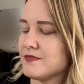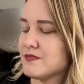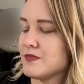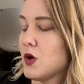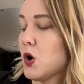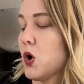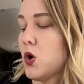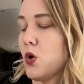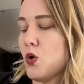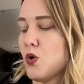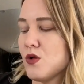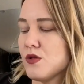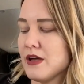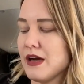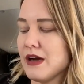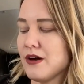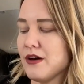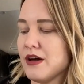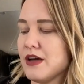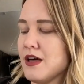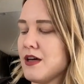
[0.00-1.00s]
hole
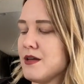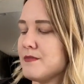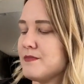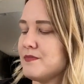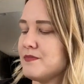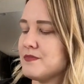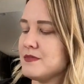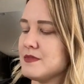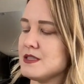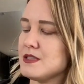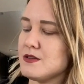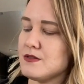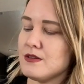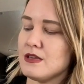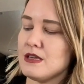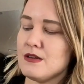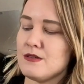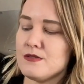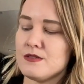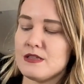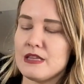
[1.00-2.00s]
area. So
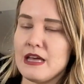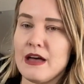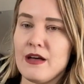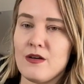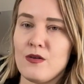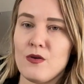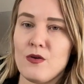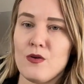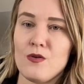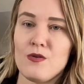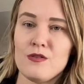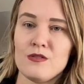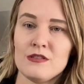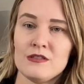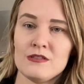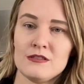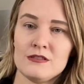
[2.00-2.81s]
here's that hole.